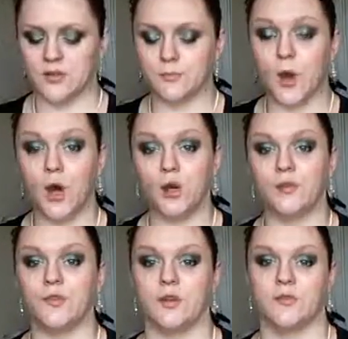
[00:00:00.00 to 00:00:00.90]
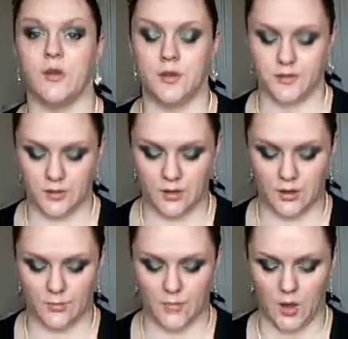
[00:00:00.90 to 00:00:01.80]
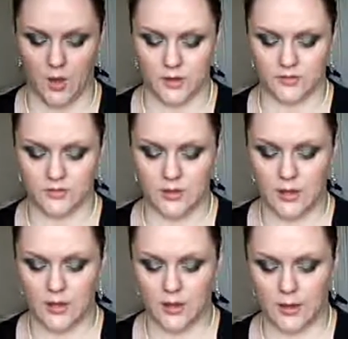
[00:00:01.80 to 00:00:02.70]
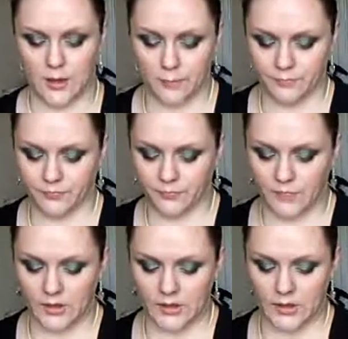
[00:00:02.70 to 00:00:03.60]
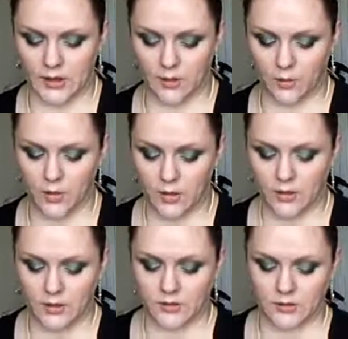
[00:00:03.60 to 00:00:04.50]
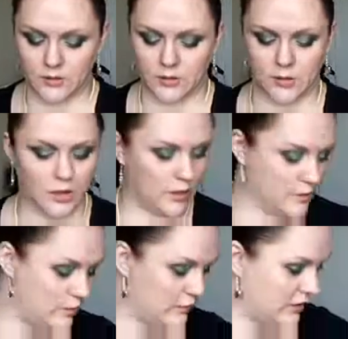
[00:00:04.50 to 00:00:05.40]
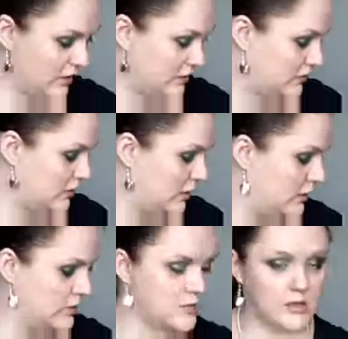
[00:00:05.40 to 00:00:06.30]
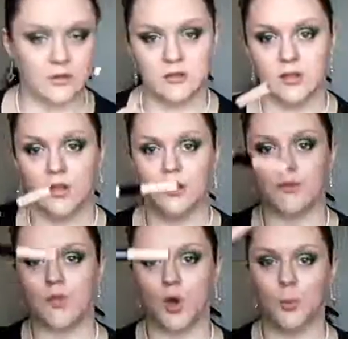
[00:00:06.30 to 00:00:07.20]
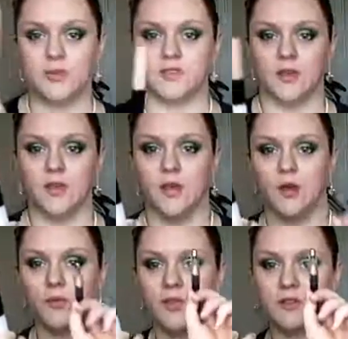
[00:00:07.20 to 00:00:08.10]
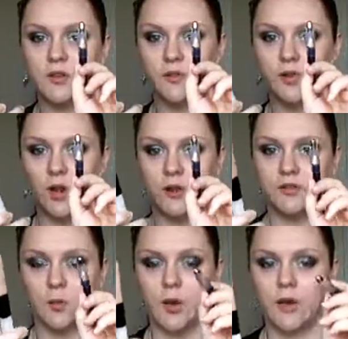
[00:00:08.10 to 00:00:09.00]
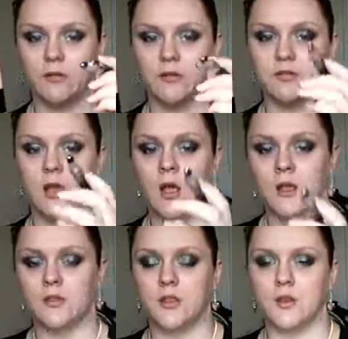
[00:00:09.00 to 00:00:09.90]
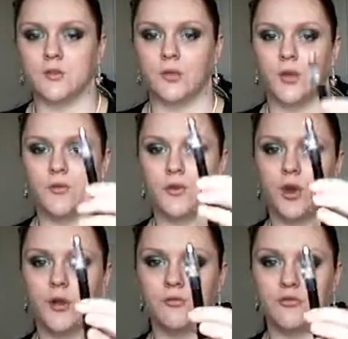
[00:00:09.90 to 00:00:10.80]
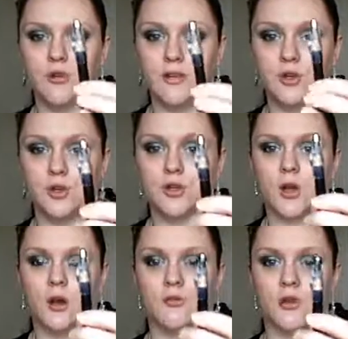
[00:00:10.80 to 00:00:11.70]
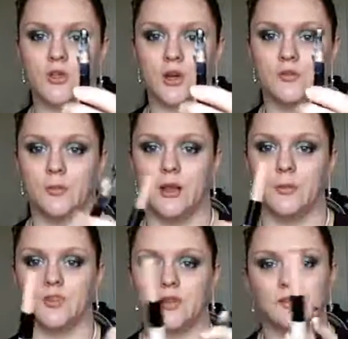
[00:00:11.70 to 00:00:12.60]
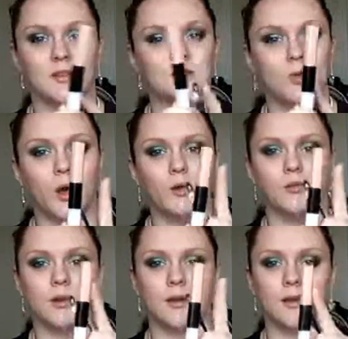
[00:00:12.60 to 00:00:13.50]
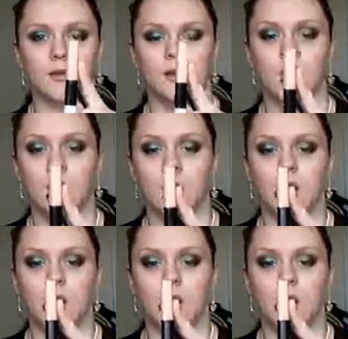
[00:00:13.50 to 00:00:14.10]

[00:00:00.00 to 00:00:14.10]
This is perfect for under eyes. Now, kind of this does the opposite of this, if you like. So whereas this will give you kind of really good coverage over blemishes, this won't really.